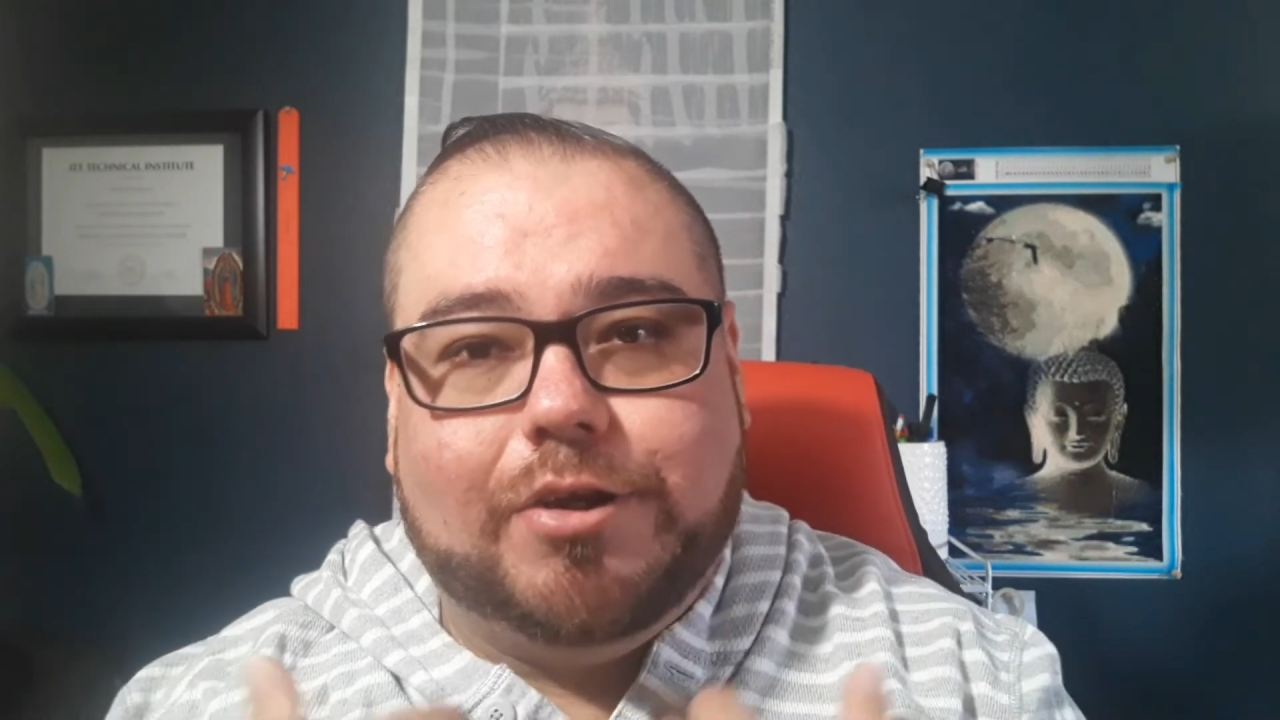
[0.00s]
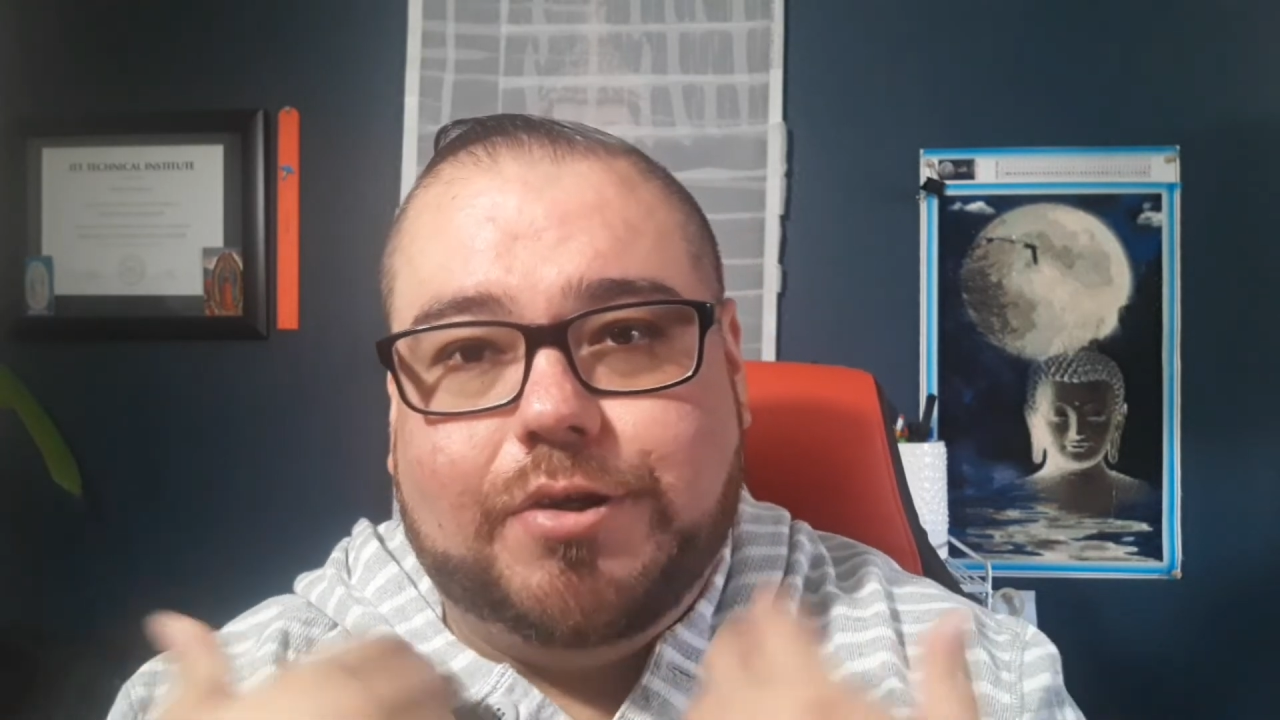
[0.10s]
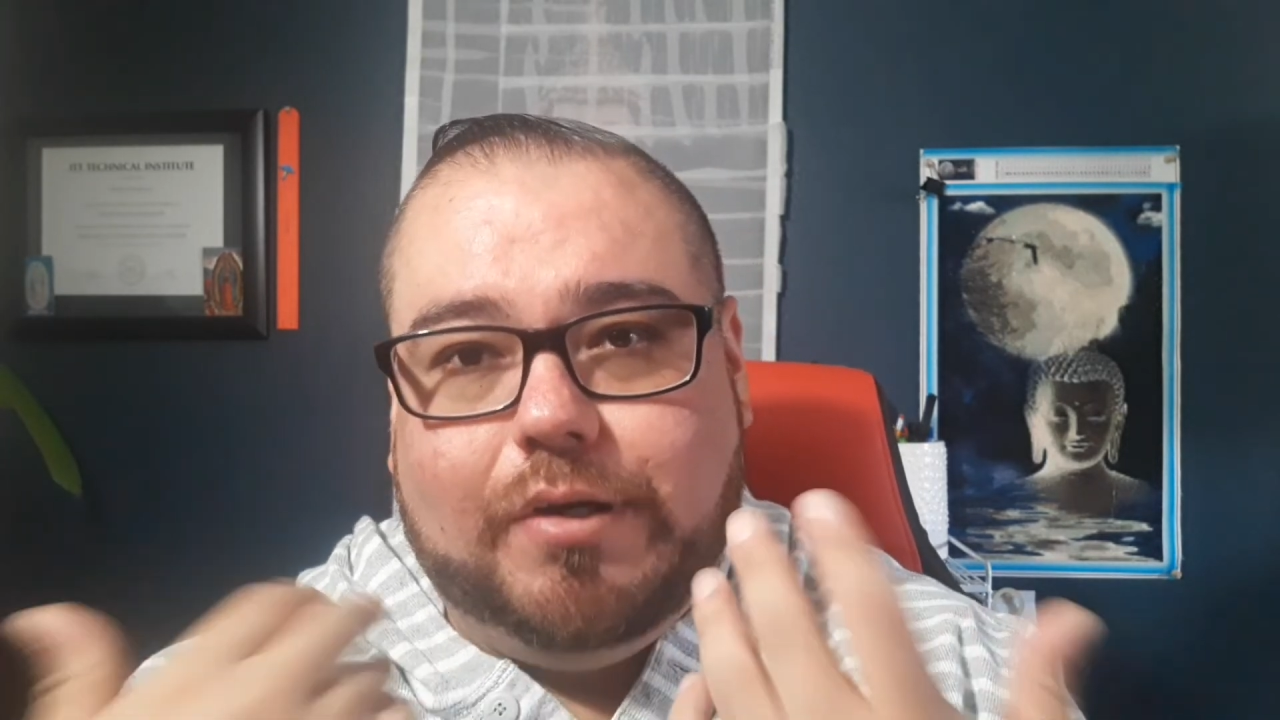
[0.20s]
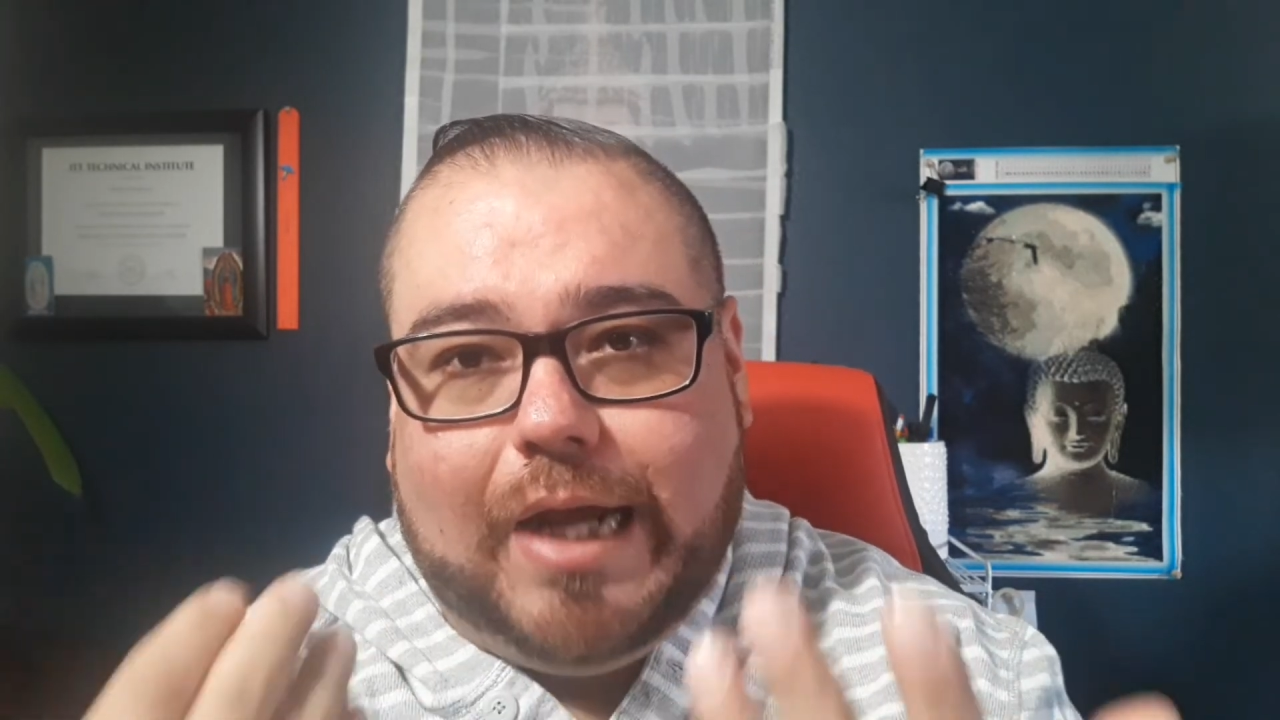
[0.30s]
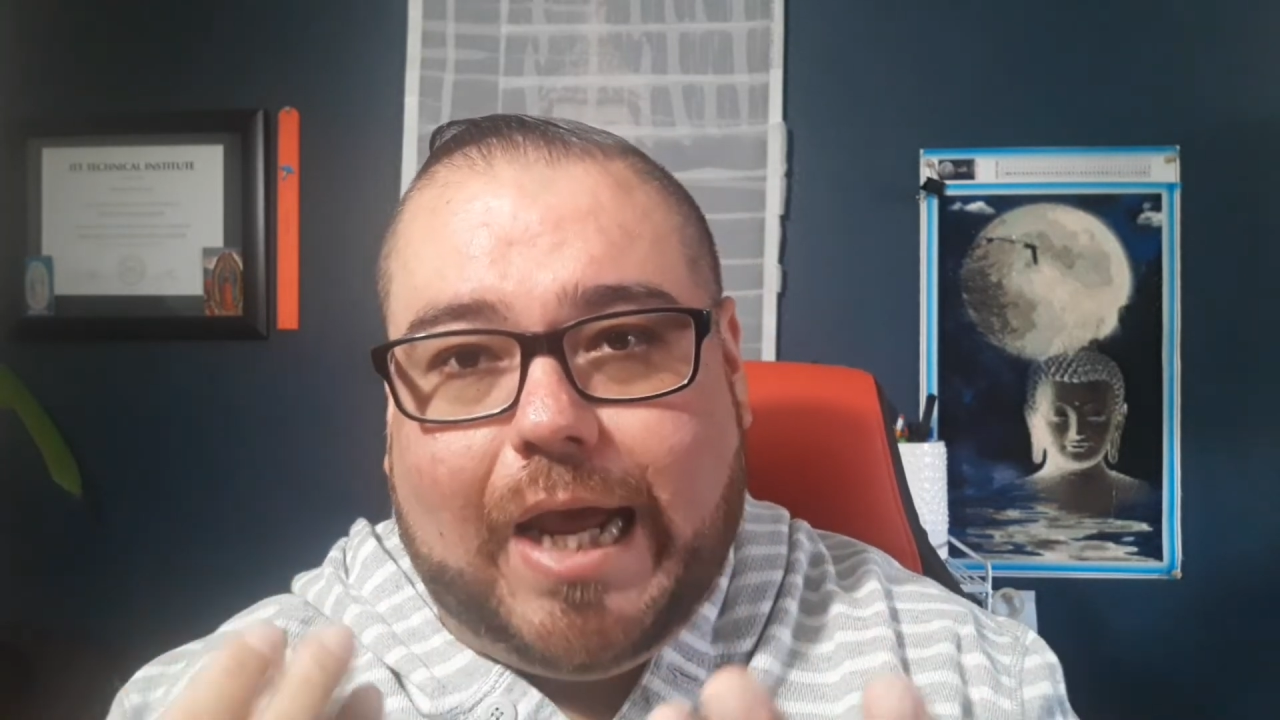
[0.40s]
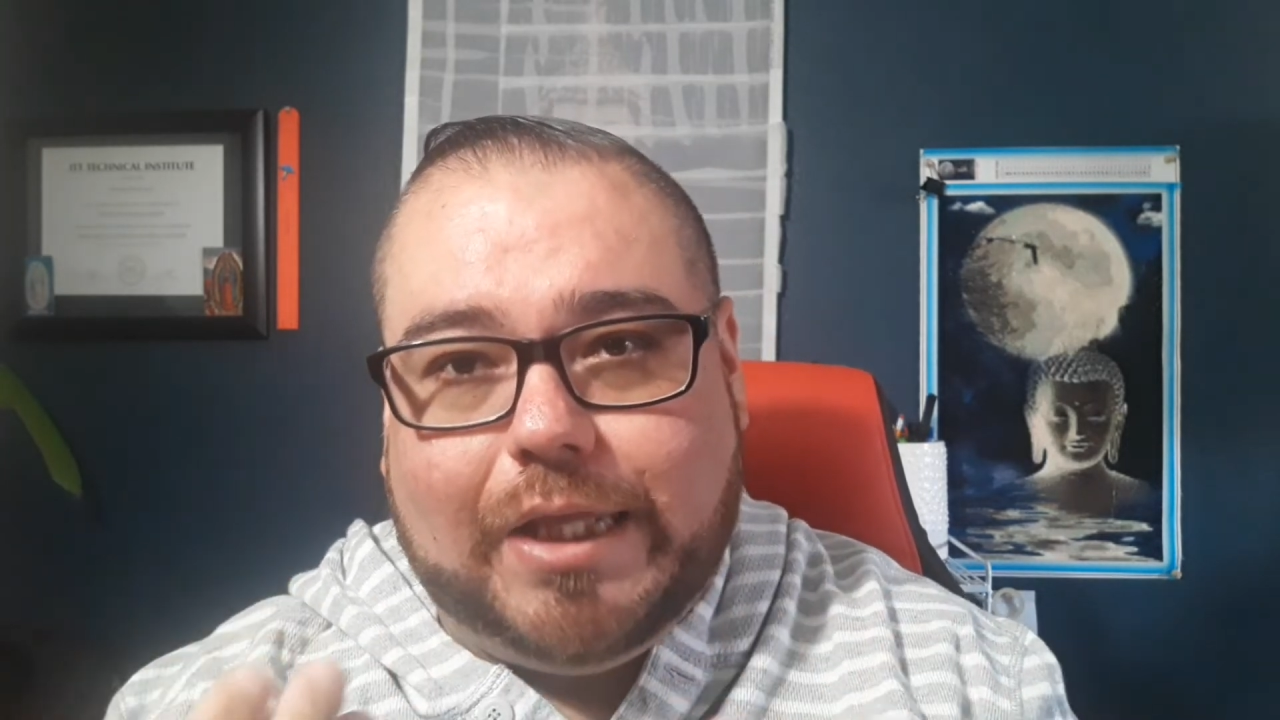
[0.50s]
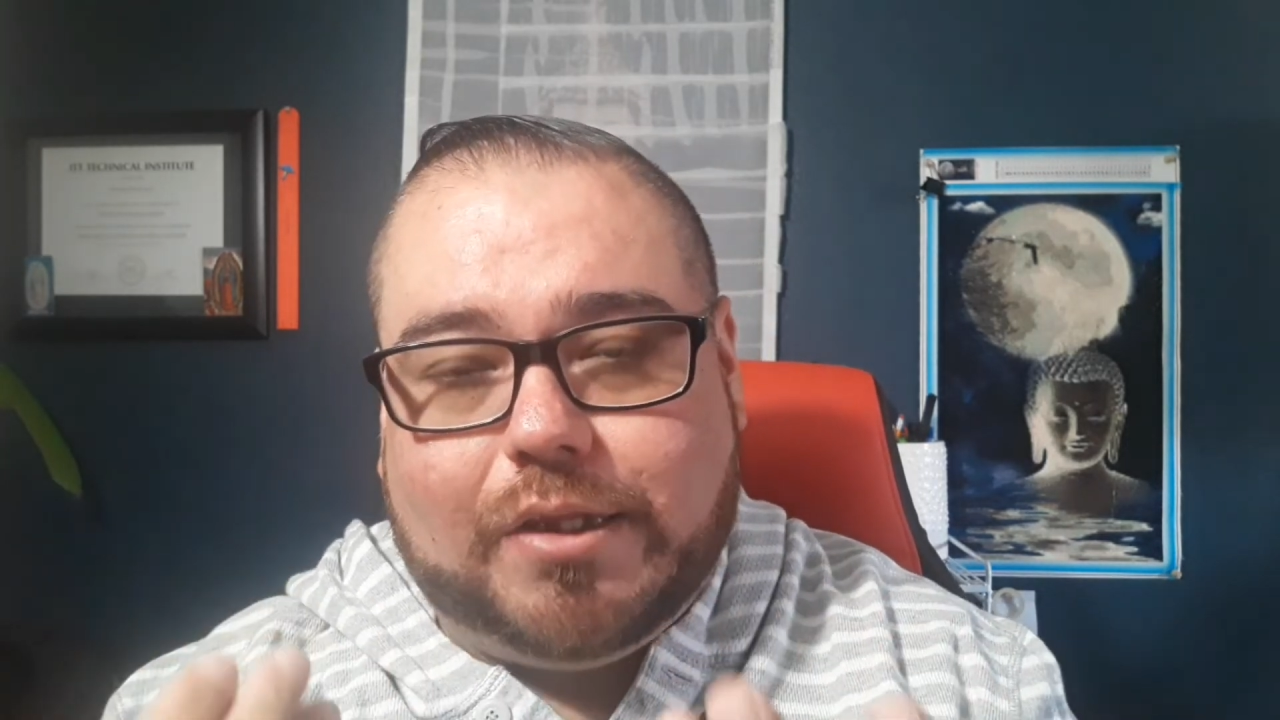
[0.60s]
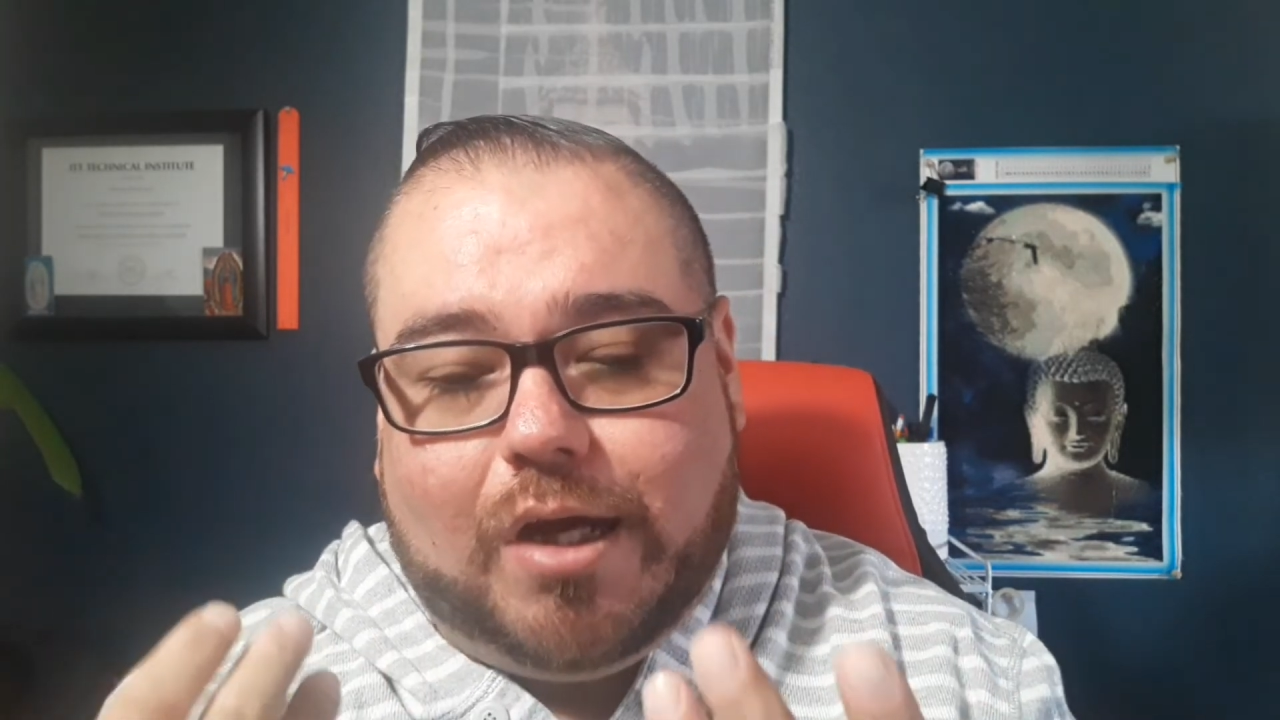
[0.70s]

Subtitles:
you guys